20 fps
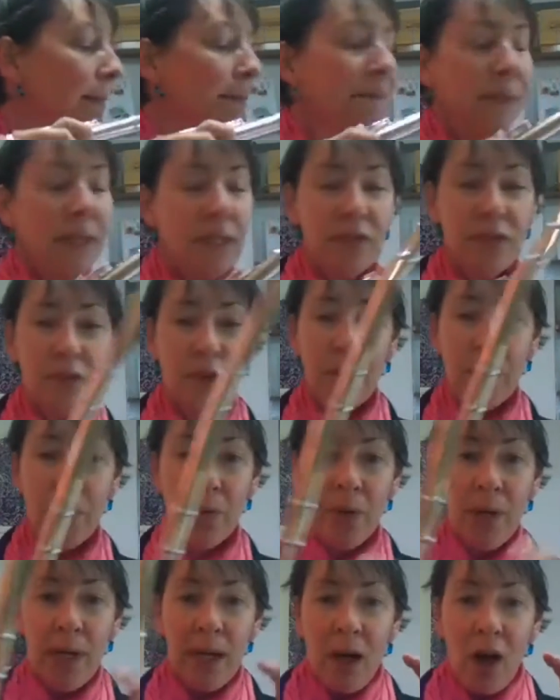so
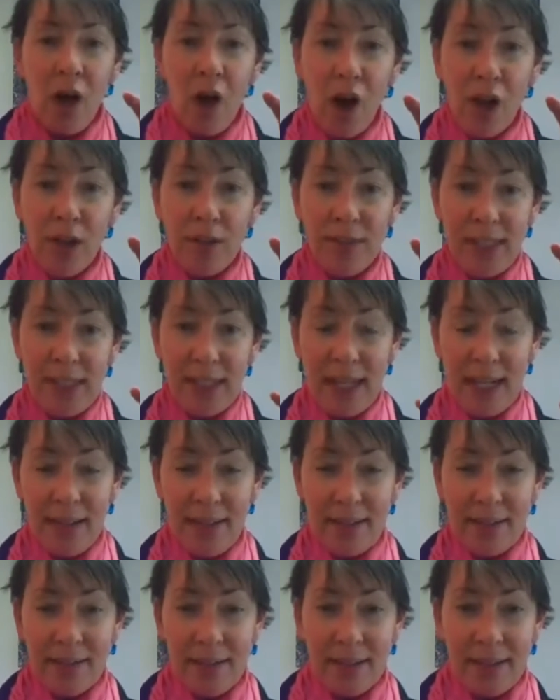all of a
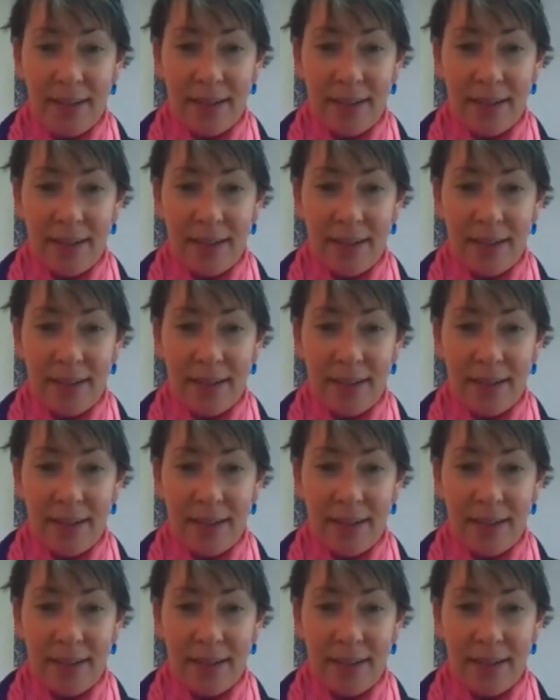sudden,